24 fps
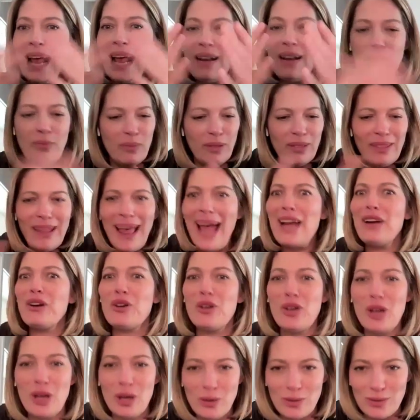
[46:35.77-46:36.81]
and
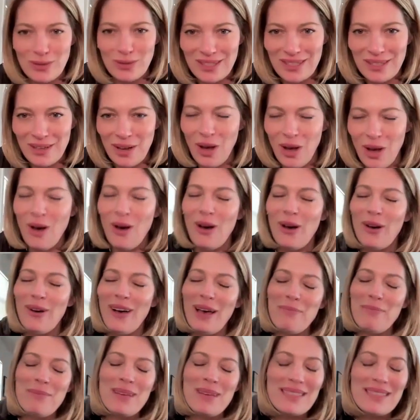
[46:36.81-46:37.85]
liner notes. Oh,
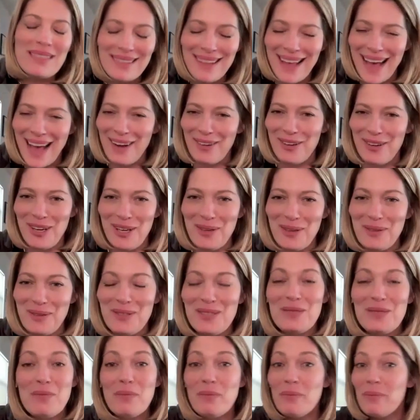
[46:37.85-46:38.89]
I miss liner
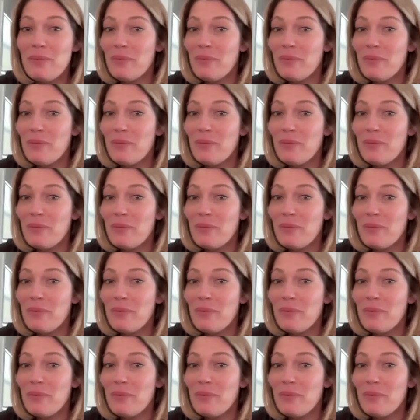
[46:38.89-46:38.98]
notes.